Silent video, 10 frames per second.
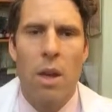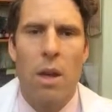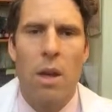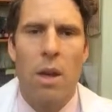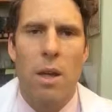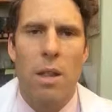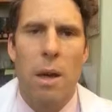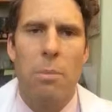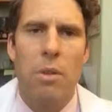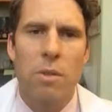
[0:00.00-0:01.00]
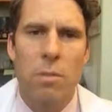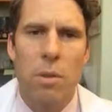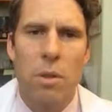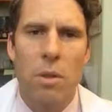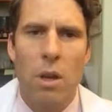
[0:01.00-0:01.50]
That
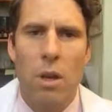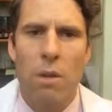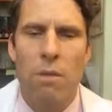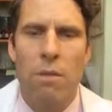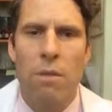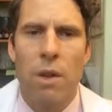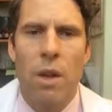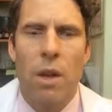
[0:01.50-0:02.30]
principle of